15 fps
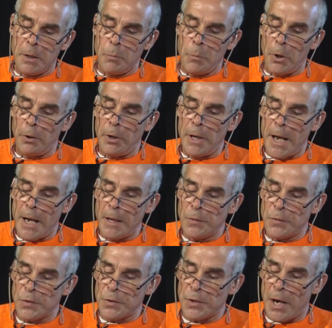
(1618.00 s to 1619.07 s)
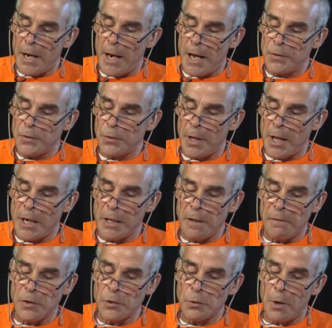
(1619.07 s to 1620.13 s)
Perry Haynes has not answered any
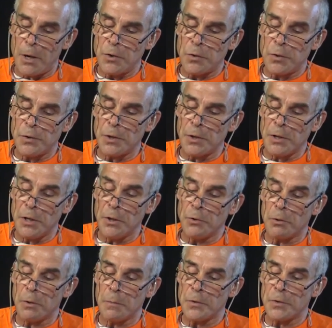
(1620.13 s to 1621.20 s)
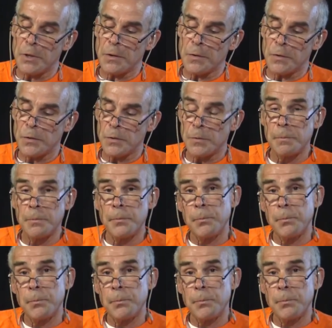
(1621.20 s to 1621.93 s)
of these questions in the interim since.